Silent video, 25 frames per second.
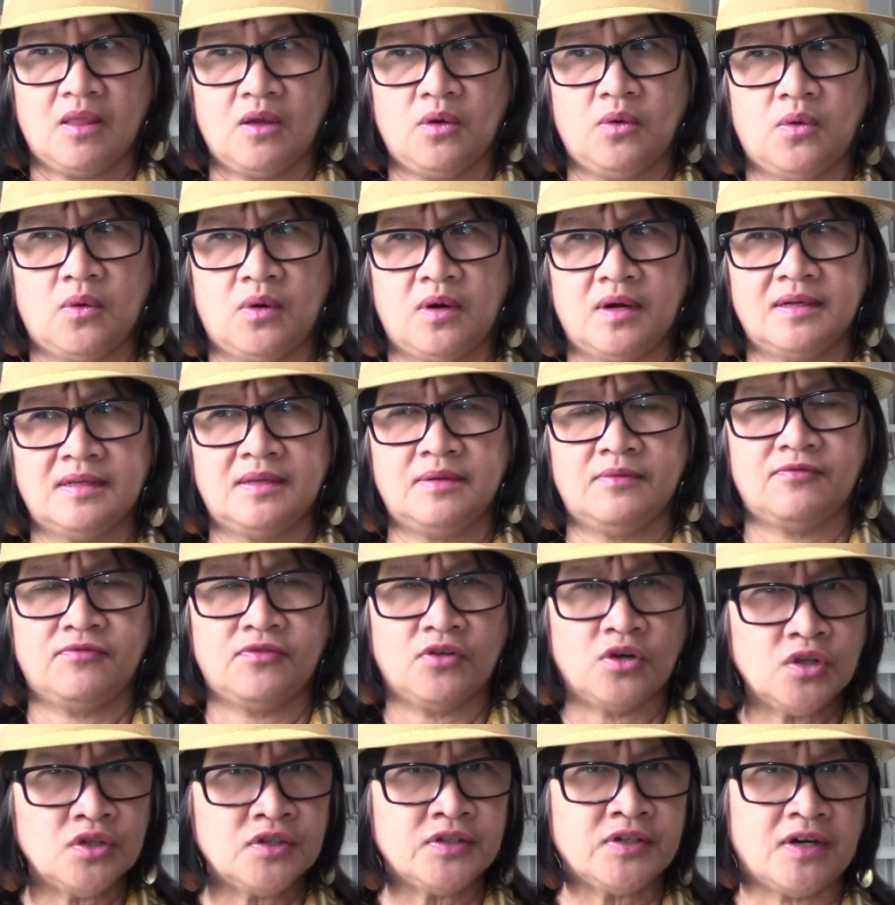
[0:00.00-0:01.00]
or the
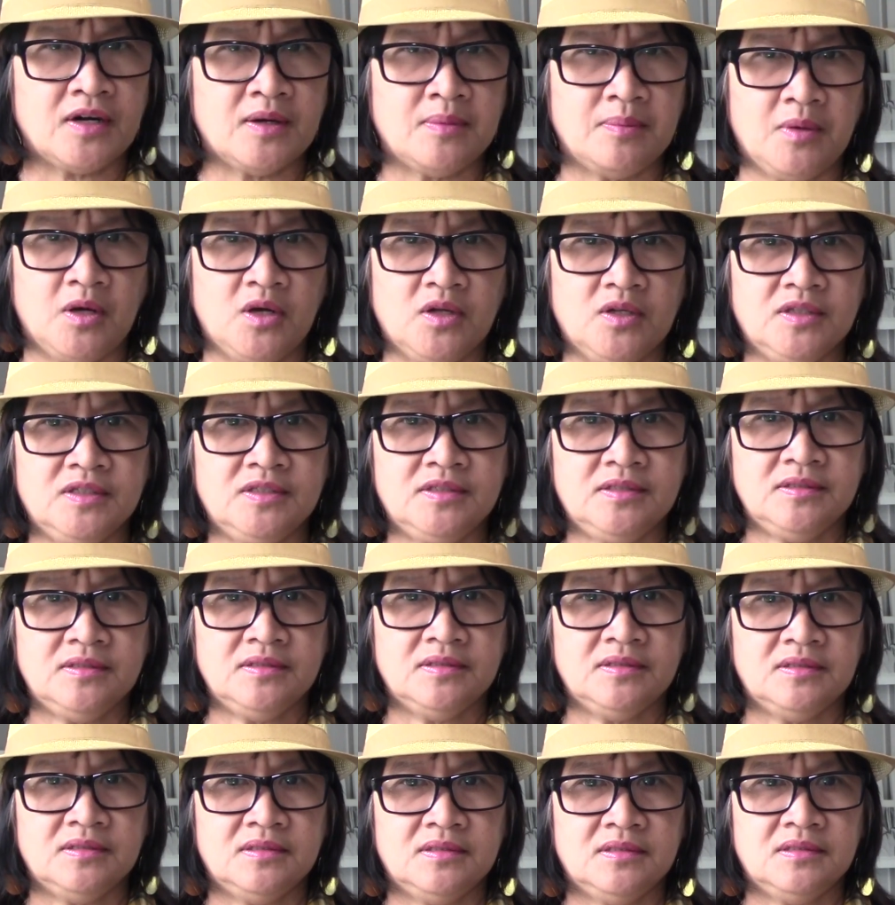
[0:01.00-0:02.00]
vulnerable
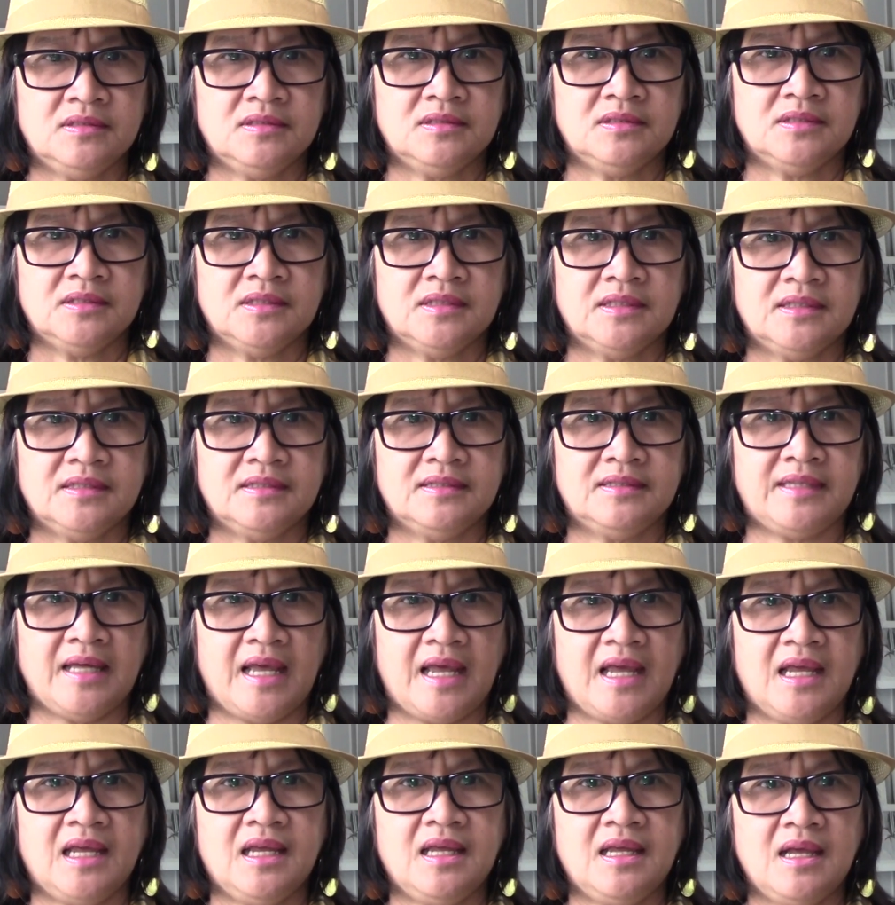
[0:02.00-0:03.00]

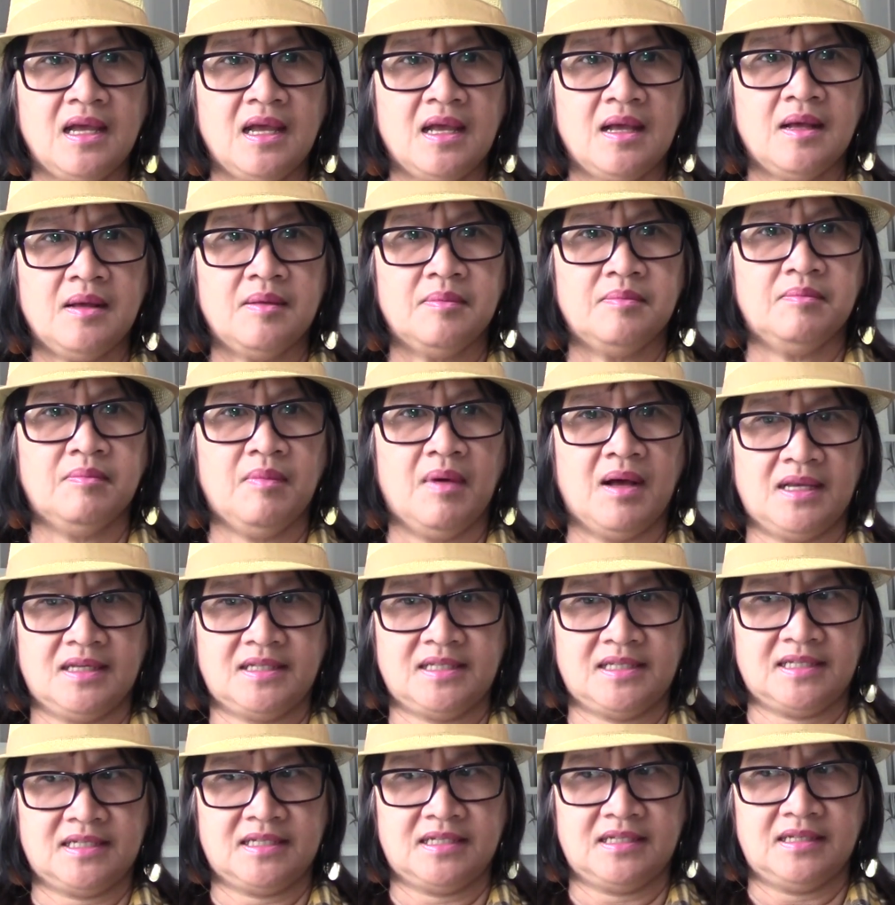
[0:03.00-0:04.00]
they
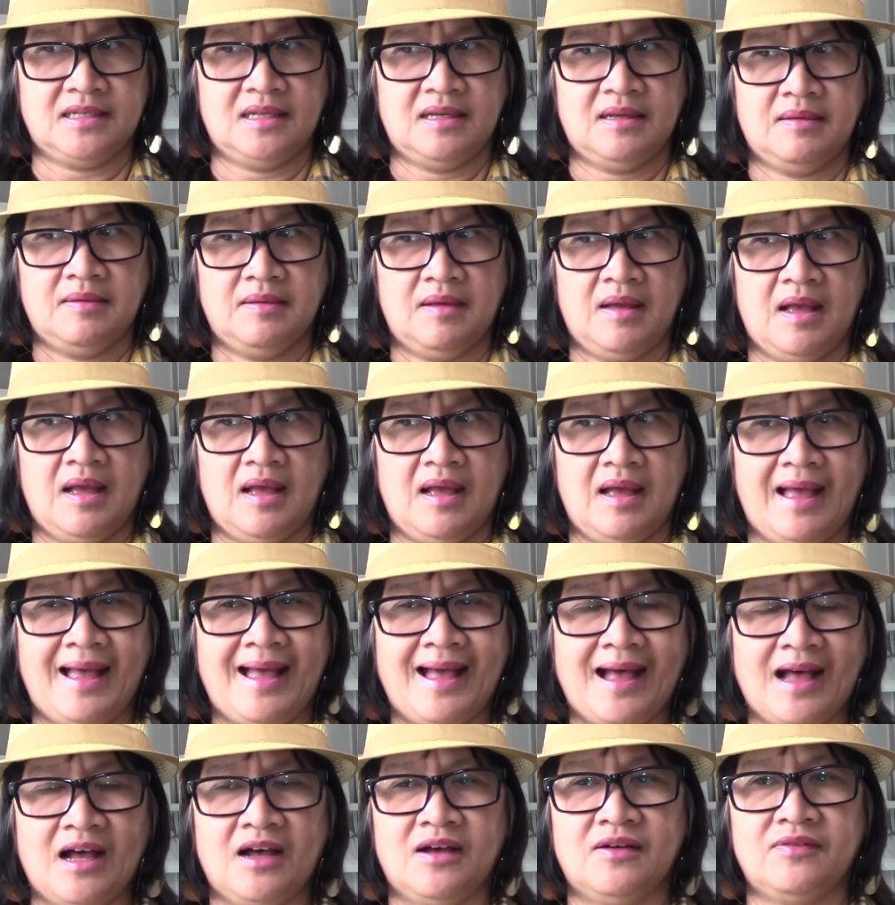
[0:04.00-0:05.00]
must
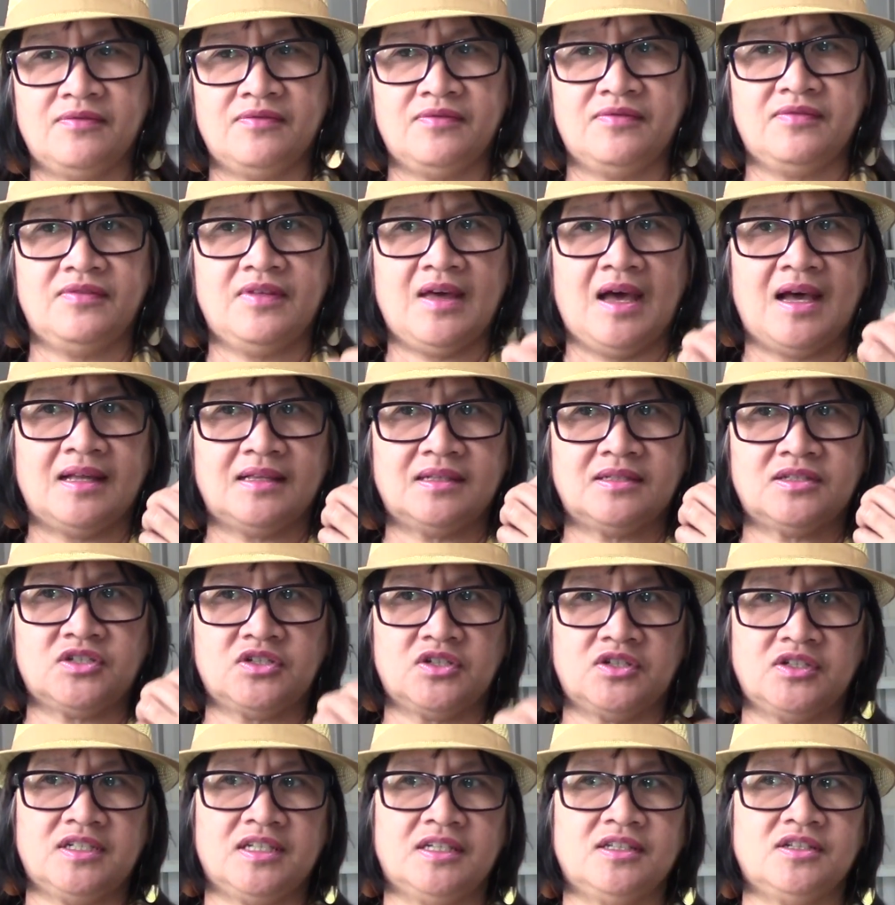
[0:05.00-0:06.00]
have that
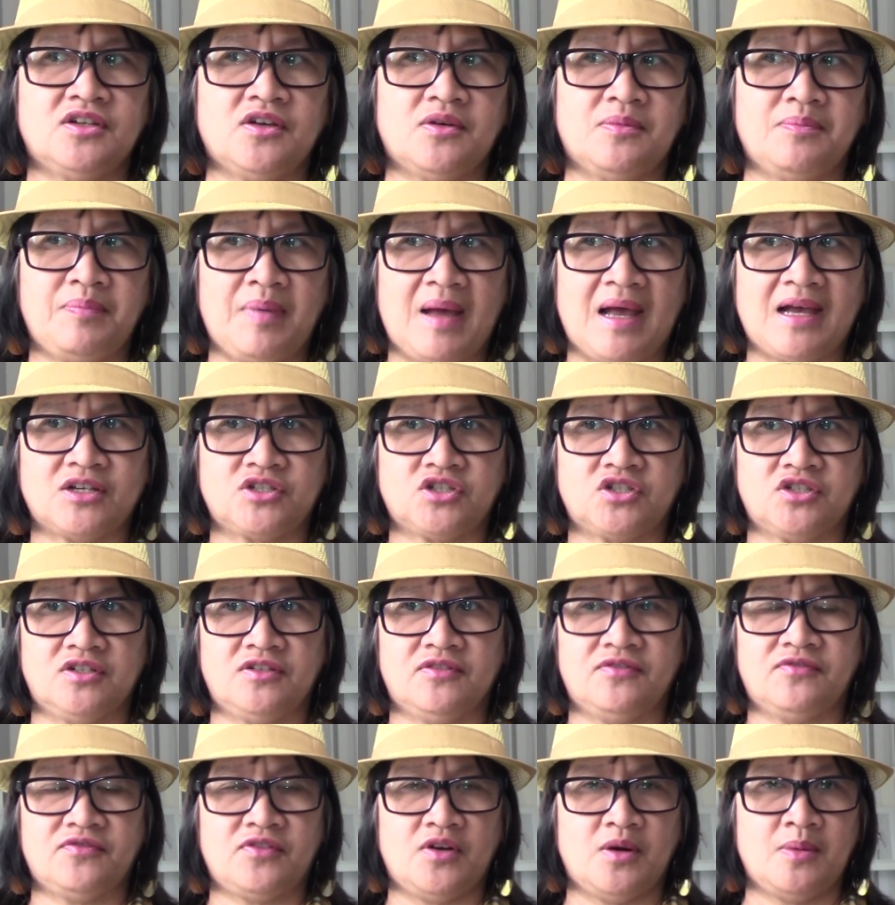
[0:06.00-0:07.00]
certain
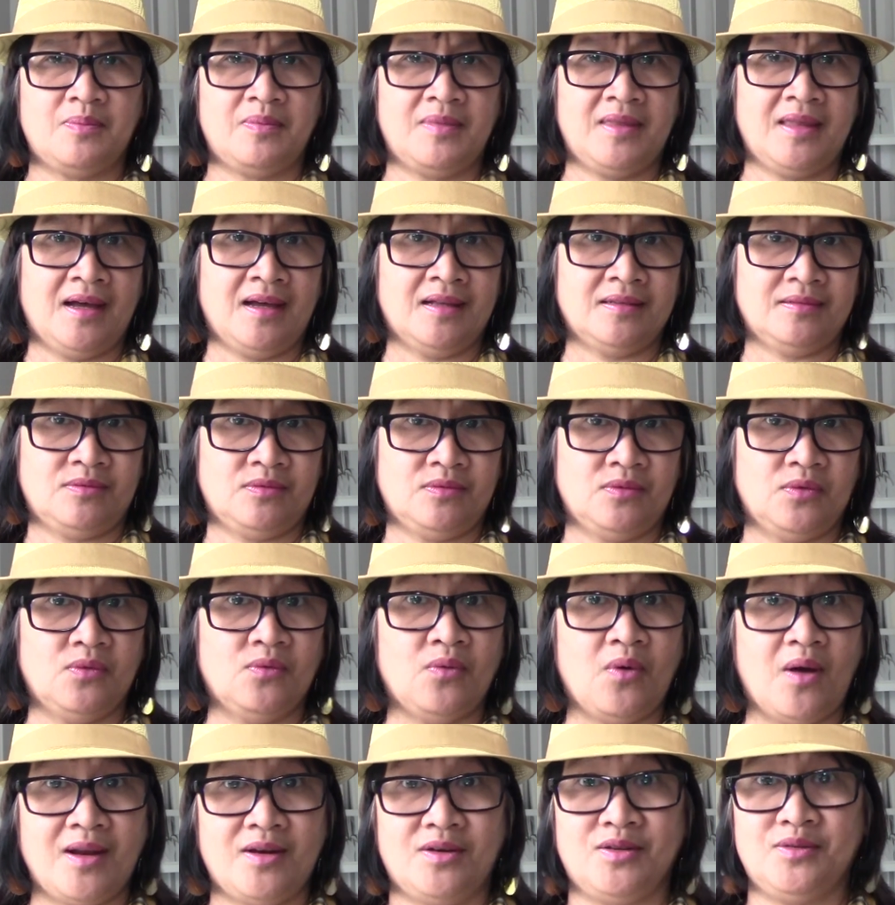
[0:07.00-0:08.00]
compassion from that
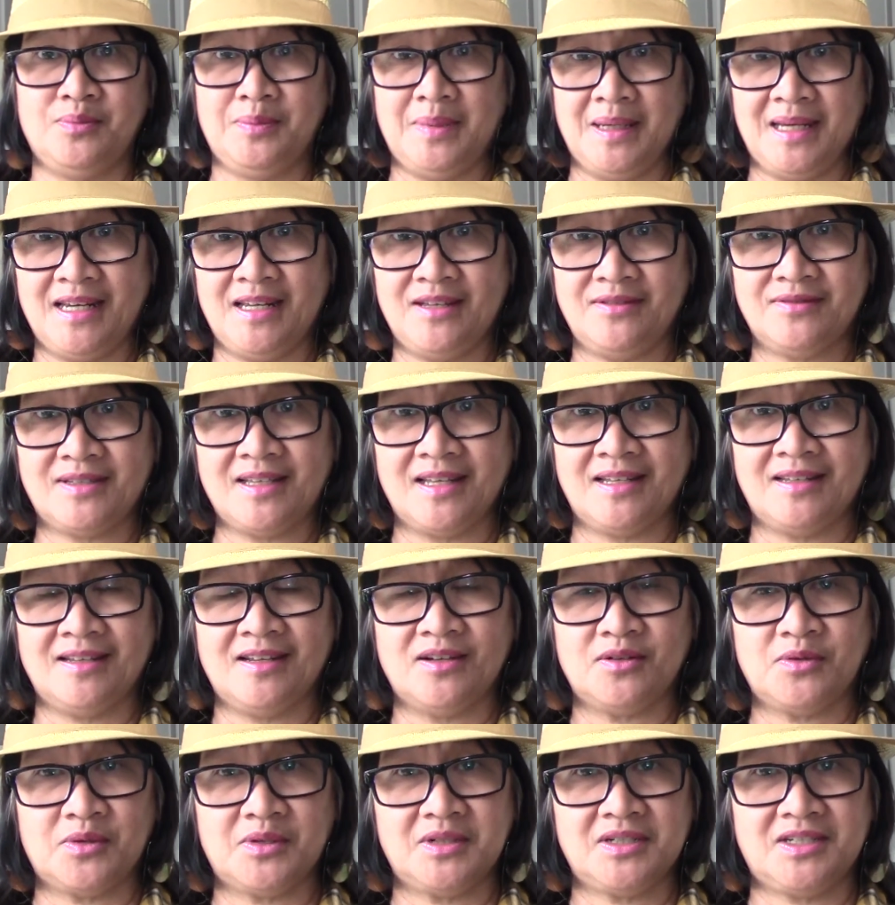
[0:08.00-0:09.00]
one who believes in
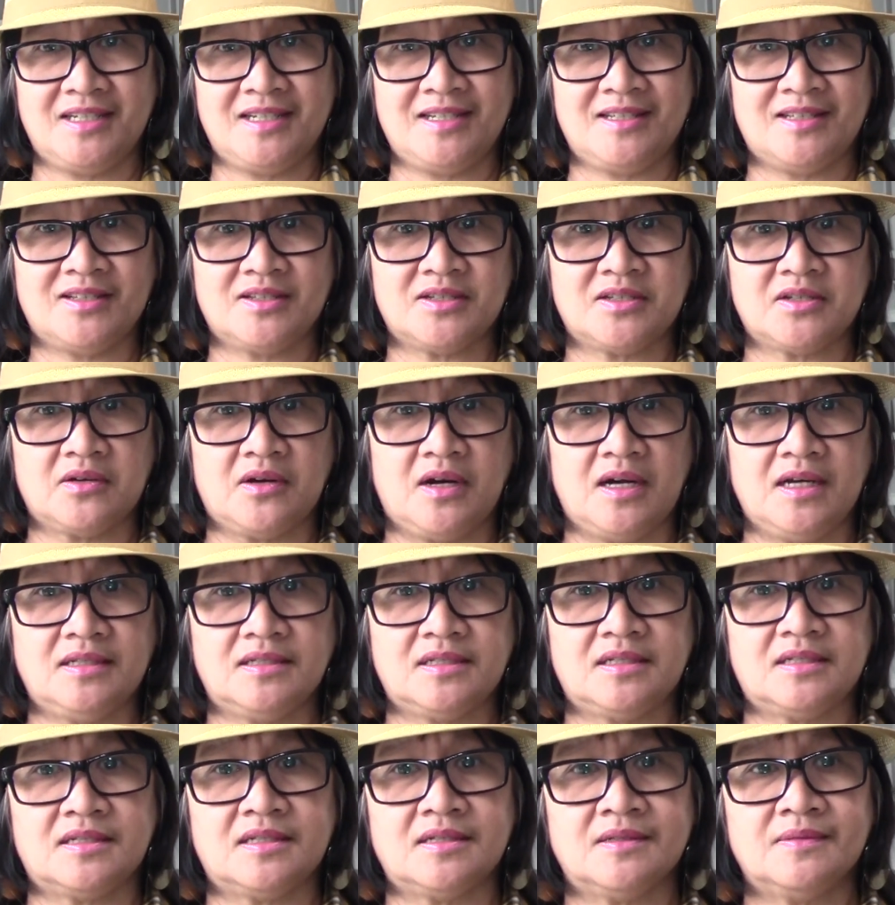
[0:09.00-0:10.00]
the Lord Jesus
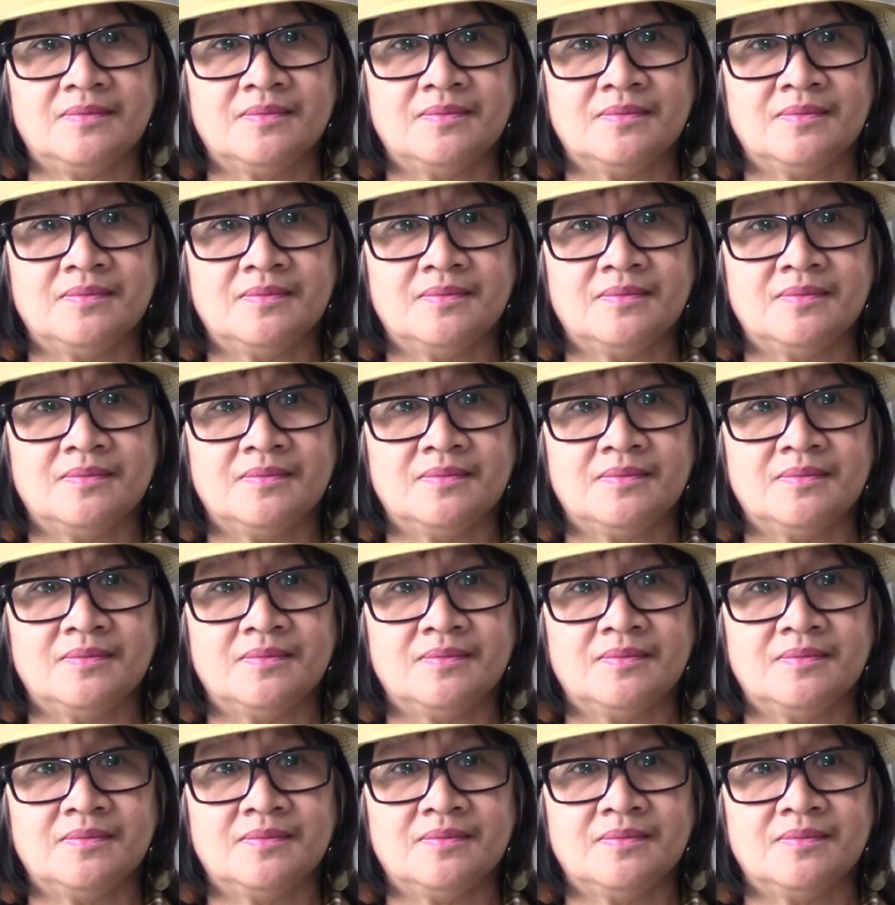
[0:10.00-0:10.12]
Christ